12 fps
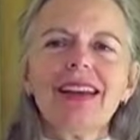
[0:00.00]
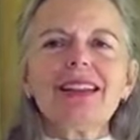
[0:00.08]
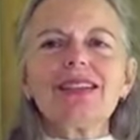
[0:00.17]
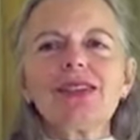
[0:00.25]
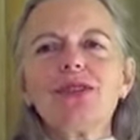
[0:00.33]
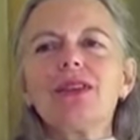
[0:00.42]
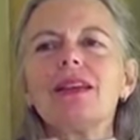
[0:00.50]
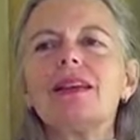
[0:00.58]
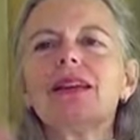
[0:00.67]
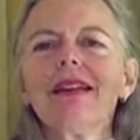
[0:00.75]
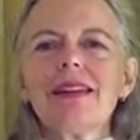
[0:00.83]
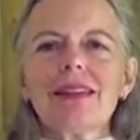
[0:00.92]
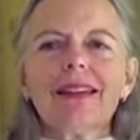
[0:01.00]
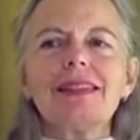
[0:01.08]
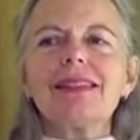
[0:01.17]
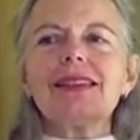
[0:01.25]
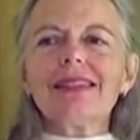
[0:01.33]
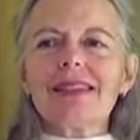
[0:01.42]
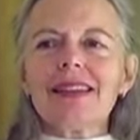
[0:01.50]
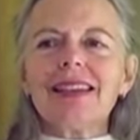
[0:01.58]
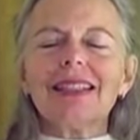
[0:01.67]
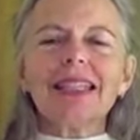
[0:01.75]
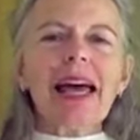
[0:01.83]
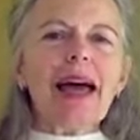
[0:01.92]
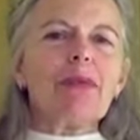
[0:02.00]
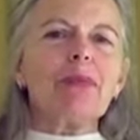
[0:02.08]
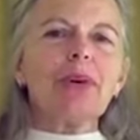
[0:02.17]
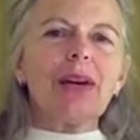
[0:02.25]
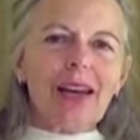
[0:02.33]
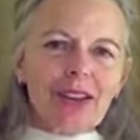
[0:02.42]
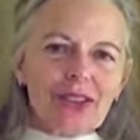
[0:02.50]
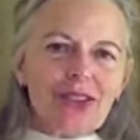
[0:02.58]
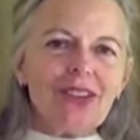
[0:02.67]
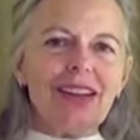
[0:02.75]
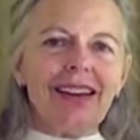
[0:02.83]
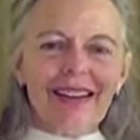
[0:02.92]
So this is the elaboration.